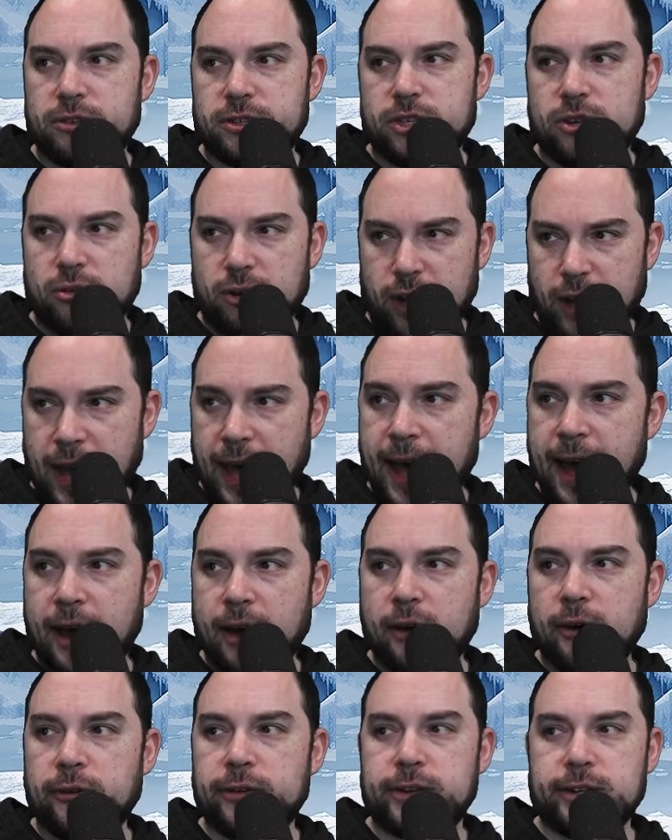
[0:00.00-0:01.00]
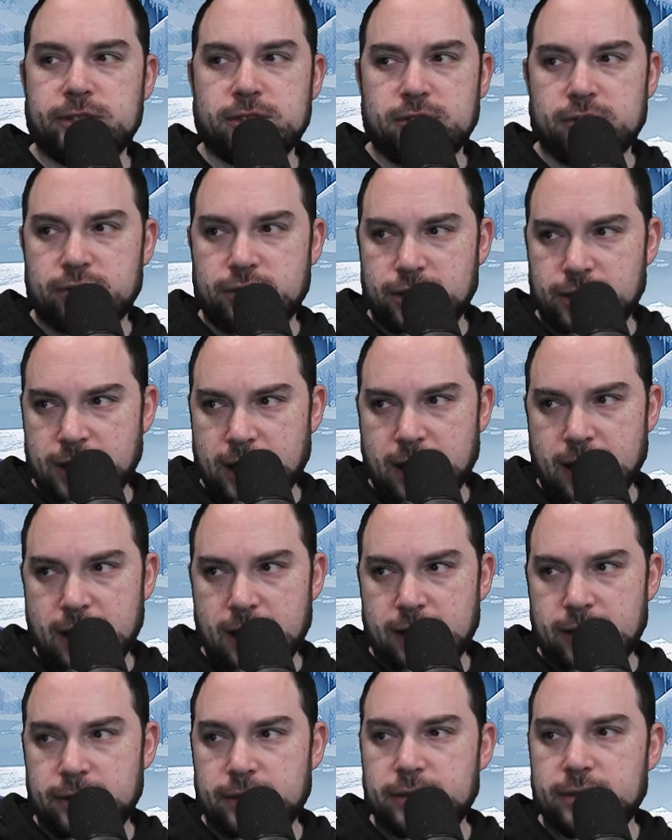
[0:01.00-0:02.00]
It's your account. It's your
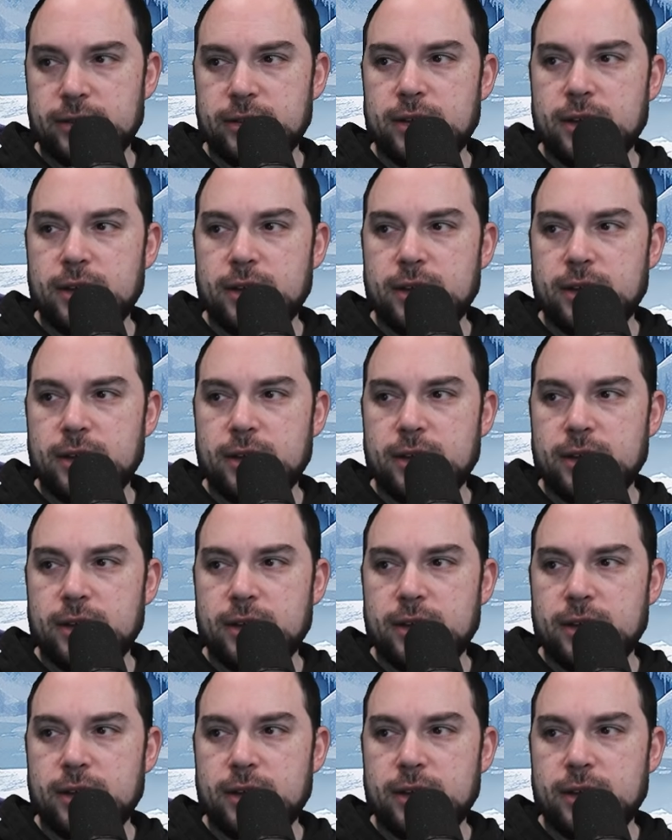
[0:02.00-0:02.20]
state.